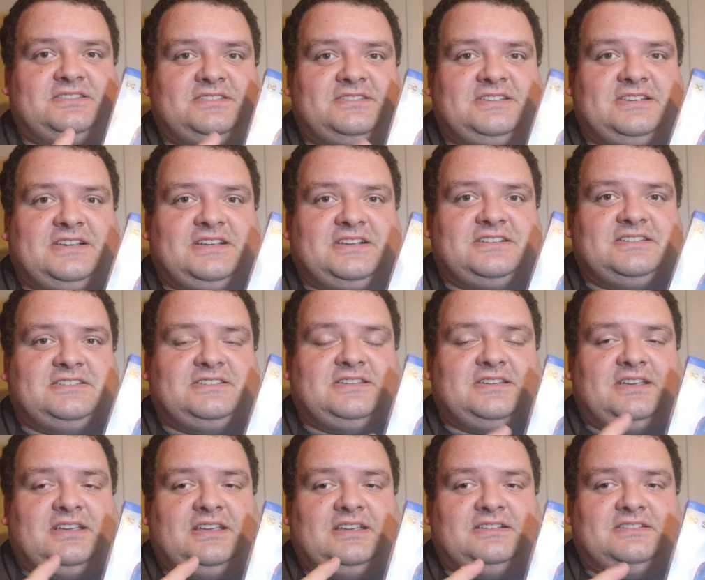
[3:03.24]
6,
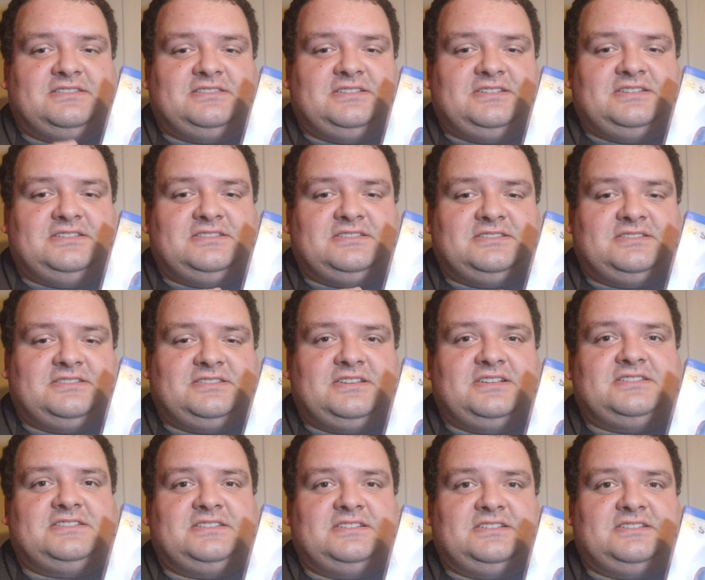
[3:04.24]
and season
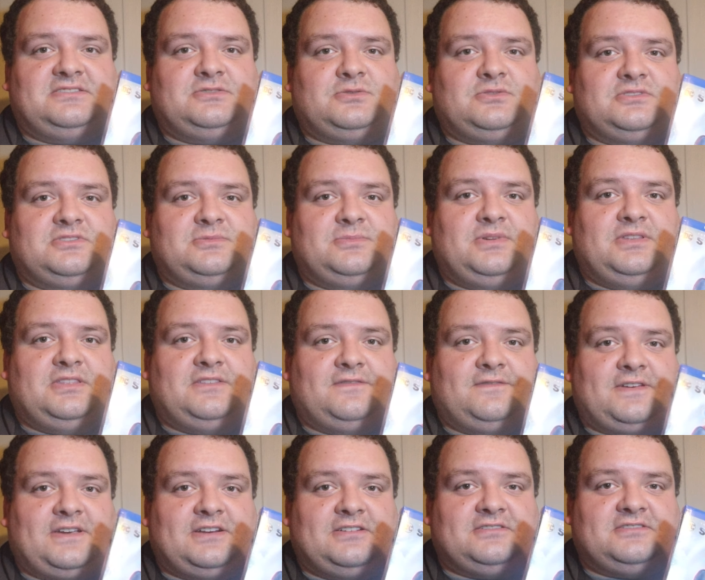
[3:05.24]
6 is going to be the
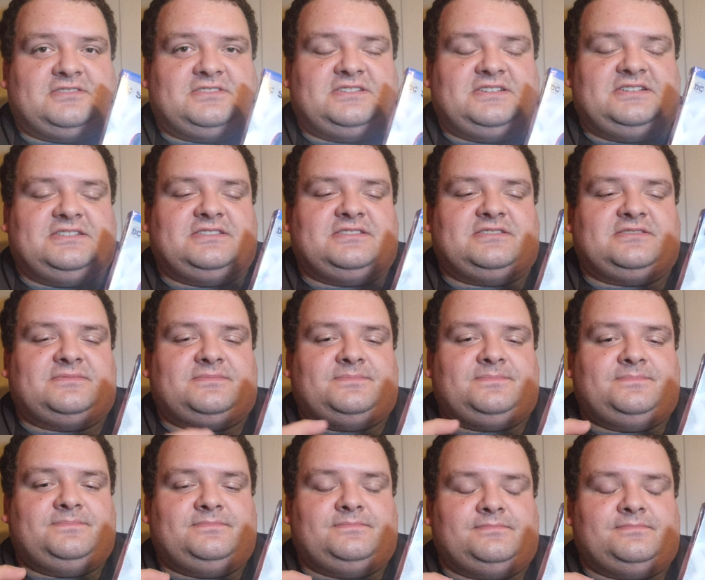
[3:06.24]
final season.